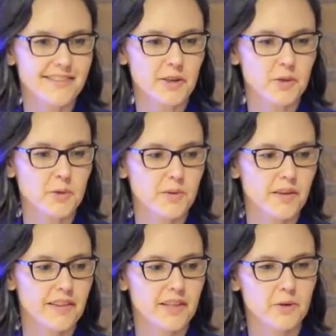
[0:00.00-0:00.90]
So
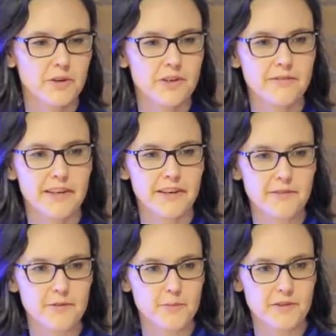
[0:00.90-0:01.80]
the order
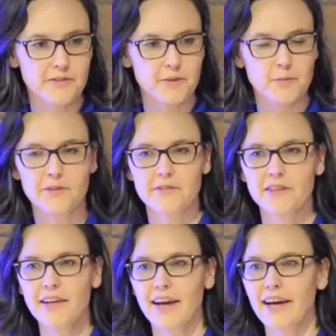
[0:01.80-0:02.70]
varies from person to
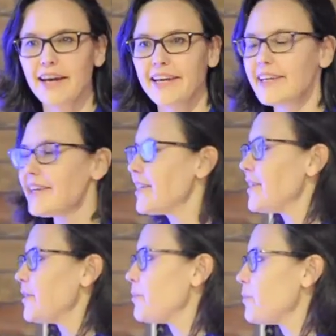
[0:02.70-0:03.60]
person. I
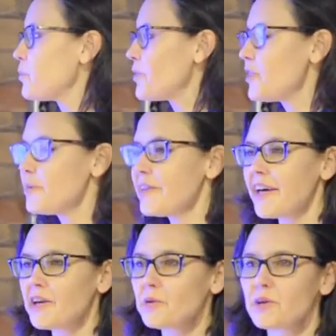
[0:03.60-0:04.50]
put them in
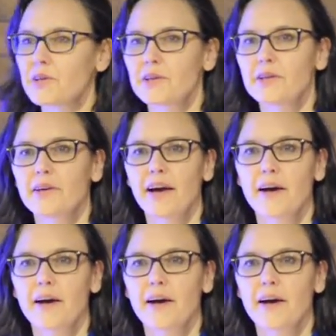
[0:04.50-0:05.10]
that order